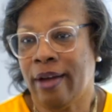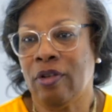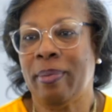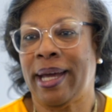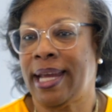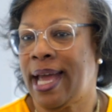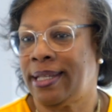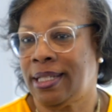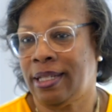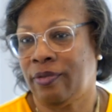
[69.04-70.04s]
Everybody has
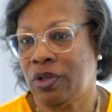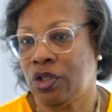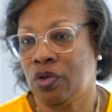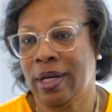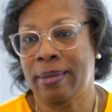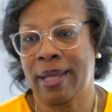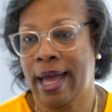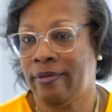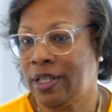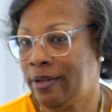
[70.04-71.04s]
a different dream, they
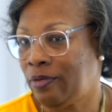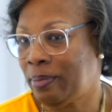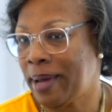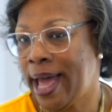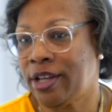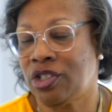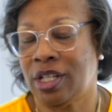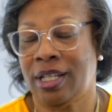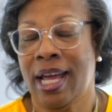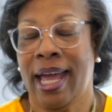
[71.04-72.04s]
have a different
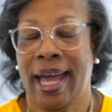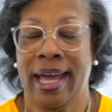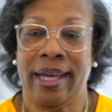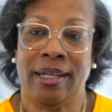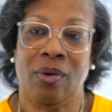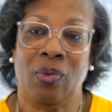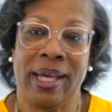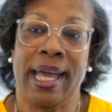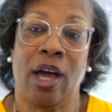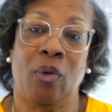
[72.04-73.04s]
passion, and
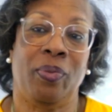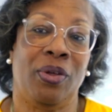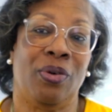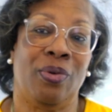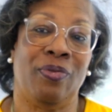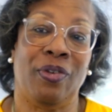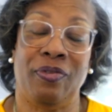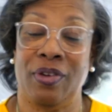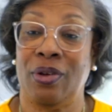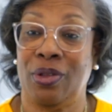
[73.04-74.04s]
we help you
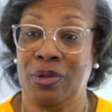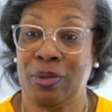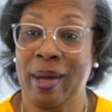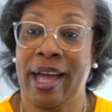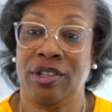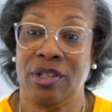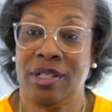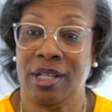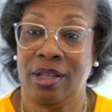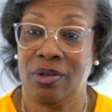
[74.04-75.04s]
fulfill those
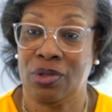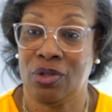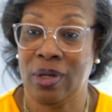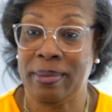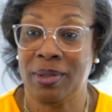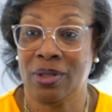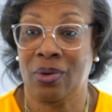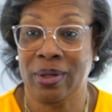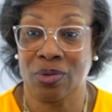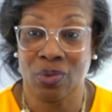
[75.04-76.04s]
passions and those dreams.
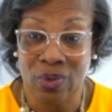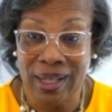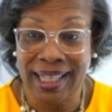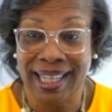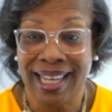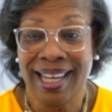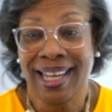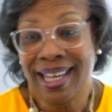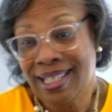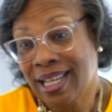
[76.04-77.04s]
So it's really
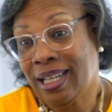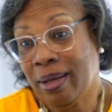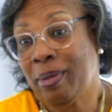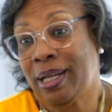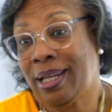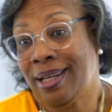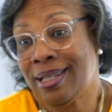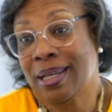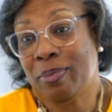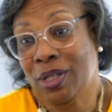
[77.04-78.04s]
it's unlimited.
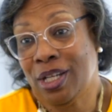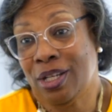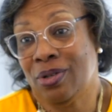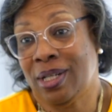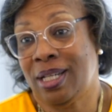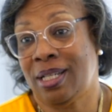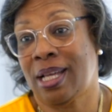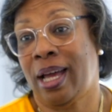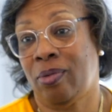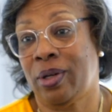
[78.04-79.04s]
It's up to you to
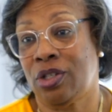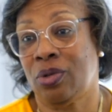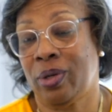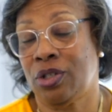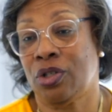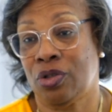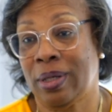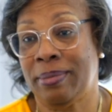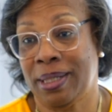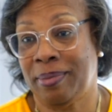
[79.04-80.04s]
decide what you want your dream to